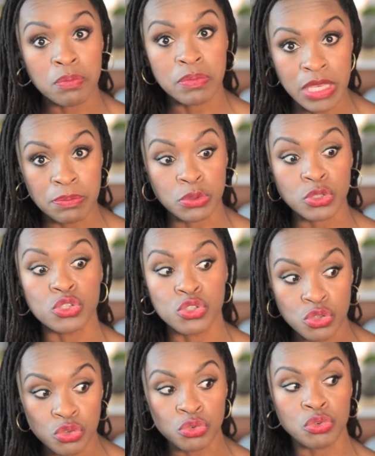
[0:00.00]
people
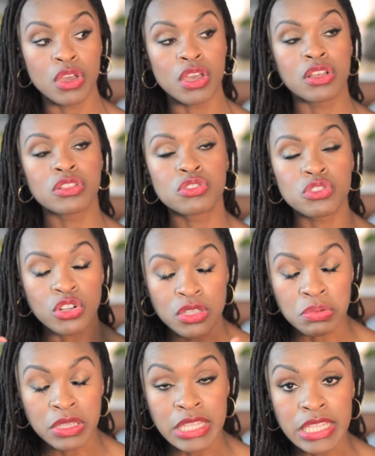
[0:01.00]
to start
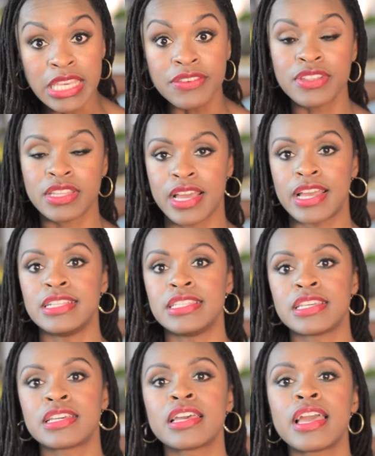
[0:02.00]
to believe in the
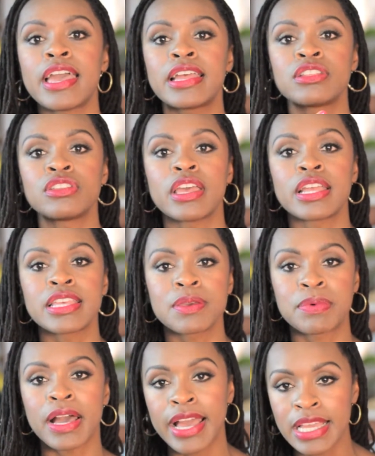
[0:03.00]
idea and
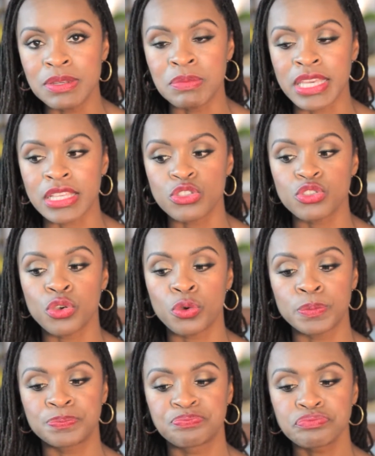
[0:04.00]
get behind me.
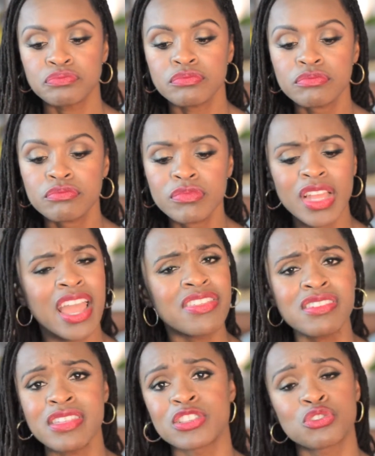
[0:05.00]
So I
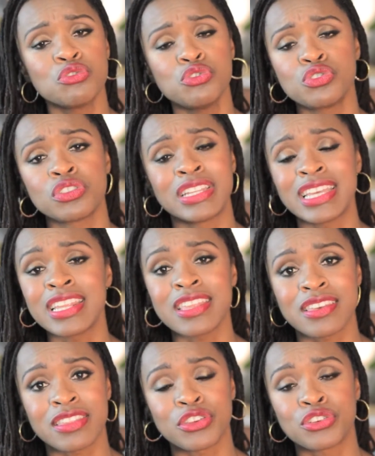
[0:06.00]
think that's crucial in
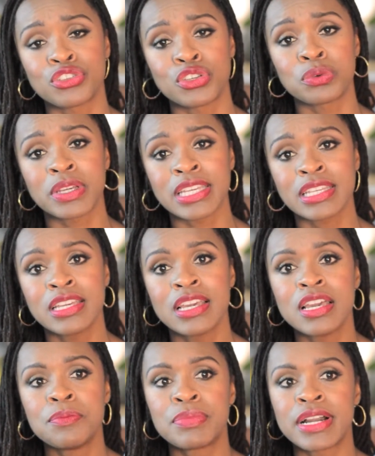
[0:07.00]
anything that you're doing,
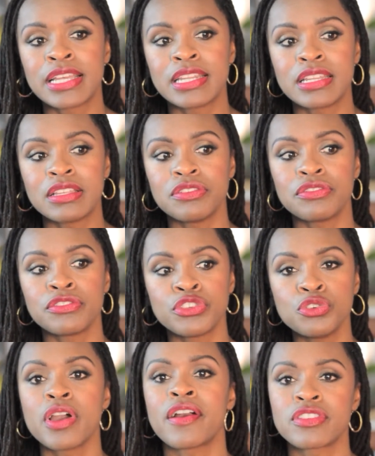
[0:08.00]
but
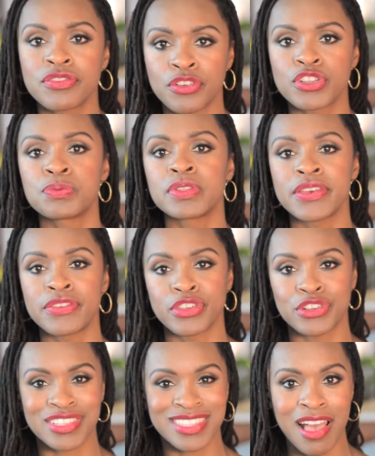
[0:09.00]
you have to first believe in
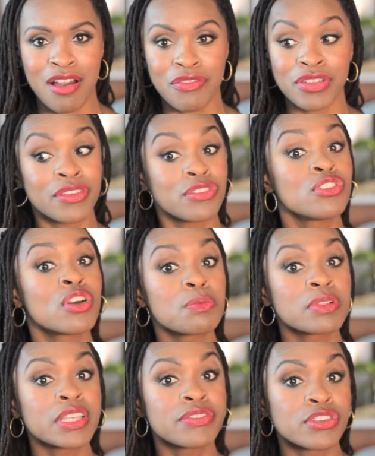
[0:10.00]
yourself. And if you don't
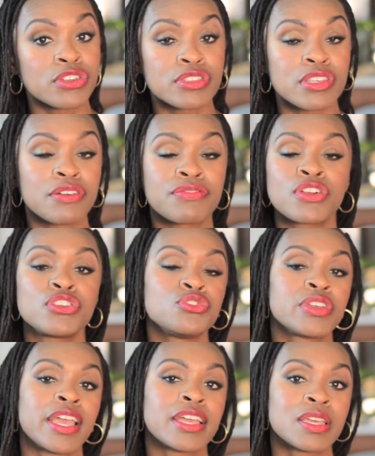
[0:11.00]
believe in yourself first,
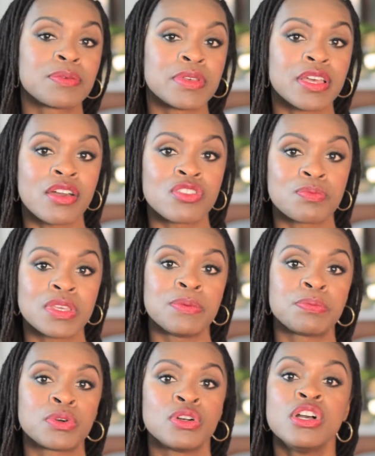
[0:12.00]
you can't commit other
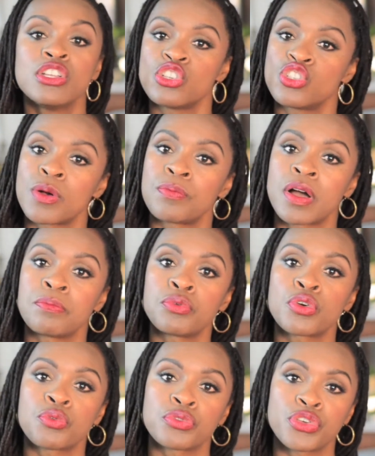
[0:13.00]
people to jump on
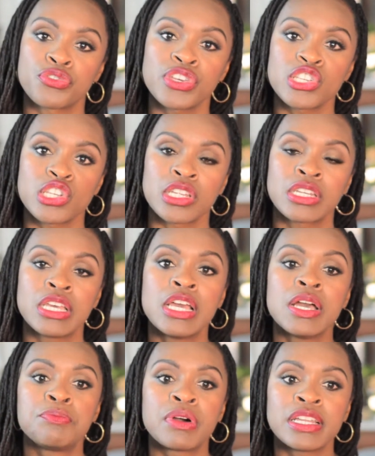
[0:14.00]
board with your vision.
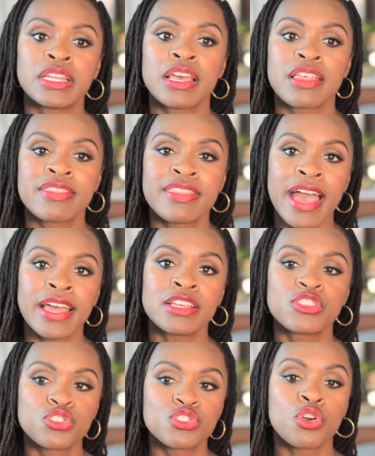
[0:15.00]
But that
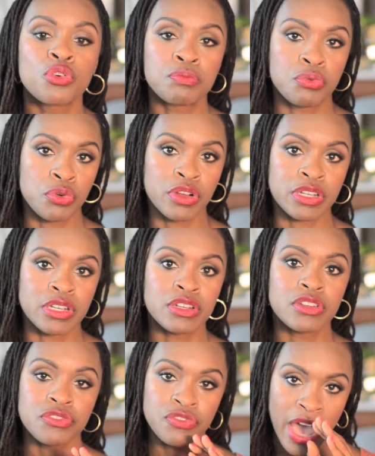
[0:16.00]
is so
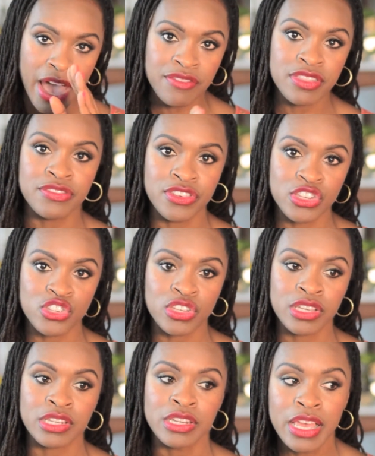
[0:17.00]
important. Have the
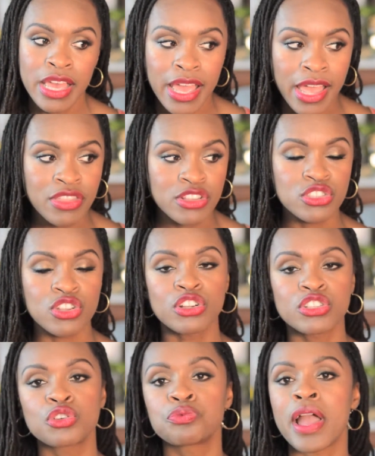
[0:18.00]
vision and then
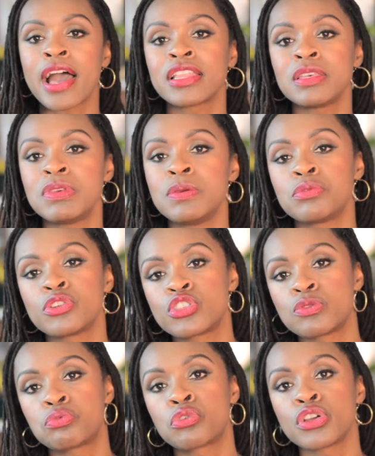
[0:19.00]
start to rally people to
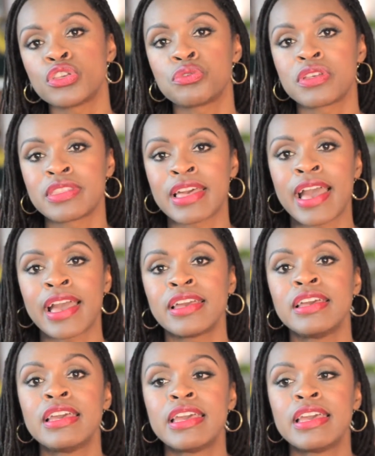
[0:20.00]
support you in that.